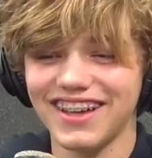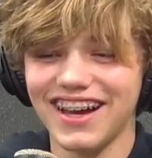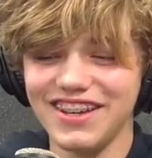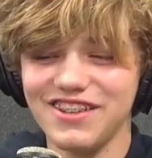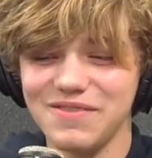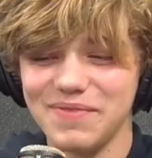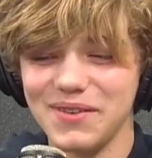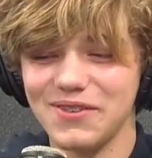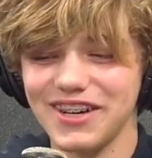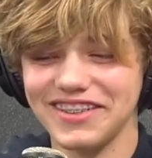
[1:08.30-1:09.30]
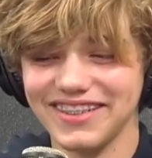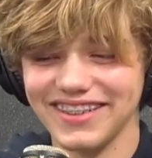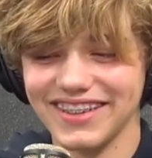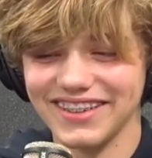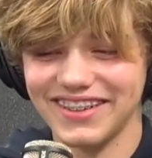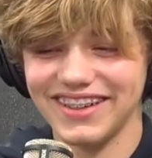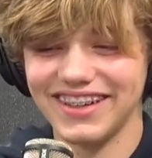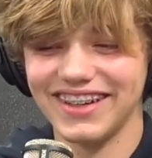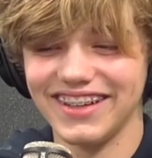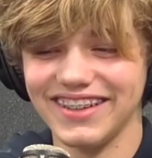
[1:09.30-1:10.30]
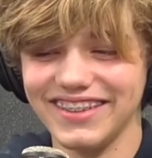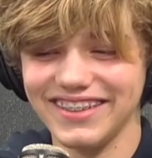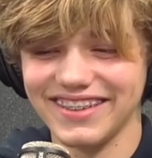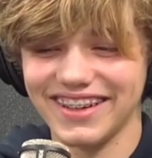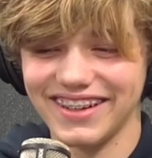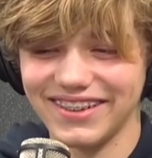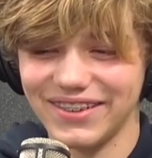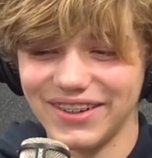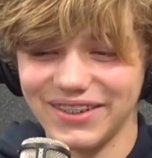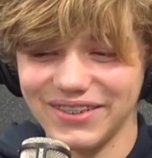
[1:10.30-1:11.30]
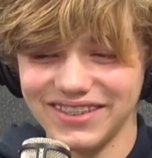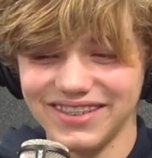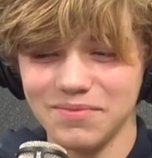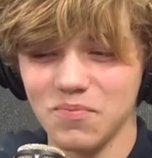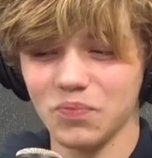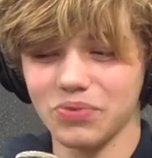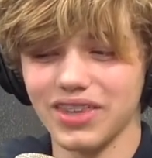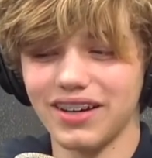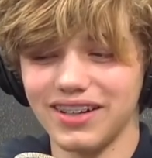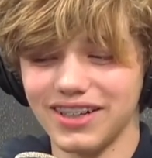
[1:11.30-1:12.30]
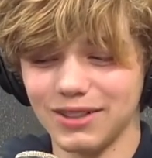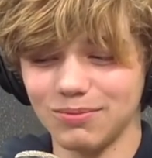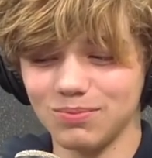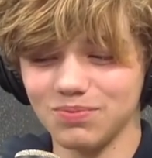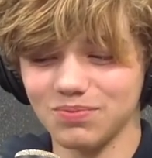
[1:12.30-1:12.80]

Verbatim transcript: I shouldn't be watching this right now. This is kinda gross. Um,